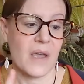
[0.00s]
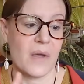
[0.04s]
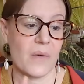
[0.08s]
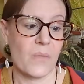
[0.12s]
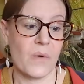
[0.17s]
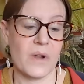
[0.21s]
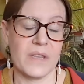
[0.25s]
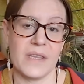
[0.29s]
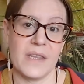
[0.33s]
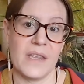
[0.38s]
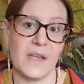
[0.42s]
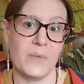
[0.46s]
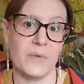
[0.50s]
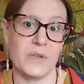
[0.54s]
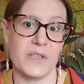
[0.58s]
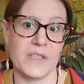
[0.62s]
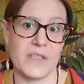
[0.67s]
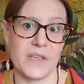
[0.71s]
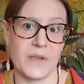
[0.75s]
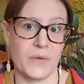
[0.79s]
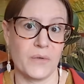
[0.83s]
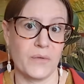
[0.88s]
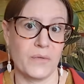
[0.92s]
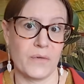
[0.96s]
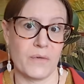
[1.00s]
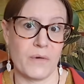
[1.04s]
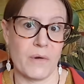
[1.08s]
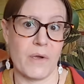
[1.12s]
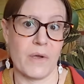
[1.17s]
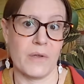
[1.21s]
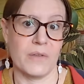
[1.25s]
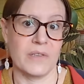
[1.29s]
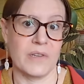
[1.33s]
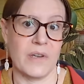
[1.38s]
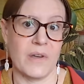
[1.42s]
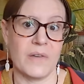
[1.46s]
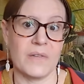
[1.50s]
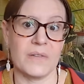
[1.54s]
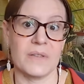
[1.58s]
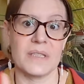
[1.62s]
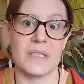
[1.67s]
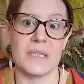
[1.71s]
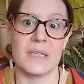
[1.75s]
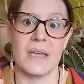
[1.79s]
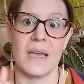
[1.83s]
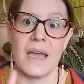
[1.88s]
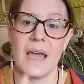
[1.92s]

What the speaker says: whether they were silver or not,